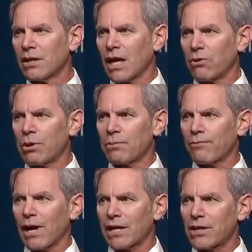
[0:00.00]
And we
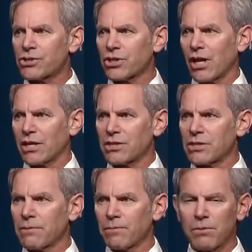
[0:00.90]
provide
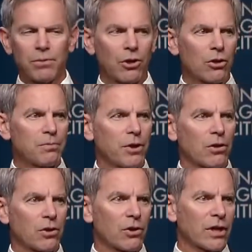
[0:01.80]
insights, peer to peer
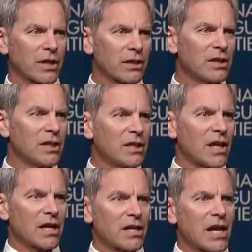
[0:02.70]
learning,
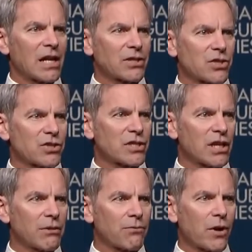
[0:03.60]
and analysis
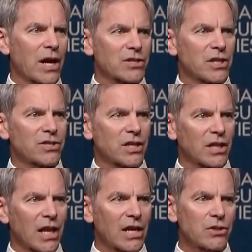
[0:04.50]
needed for excellence
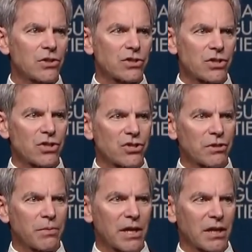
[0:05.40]
in land use
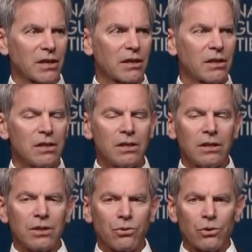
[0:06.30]
decision making
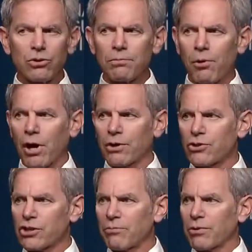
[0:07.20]
through a new
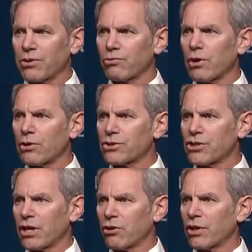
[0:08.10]
partnership with the Rose
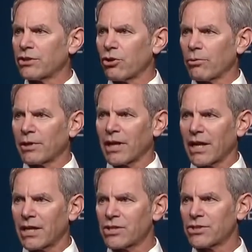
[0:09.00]
Center at the Urban
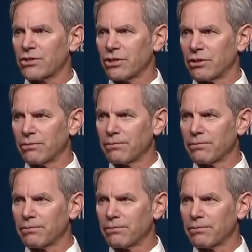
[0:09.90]
Land Institute.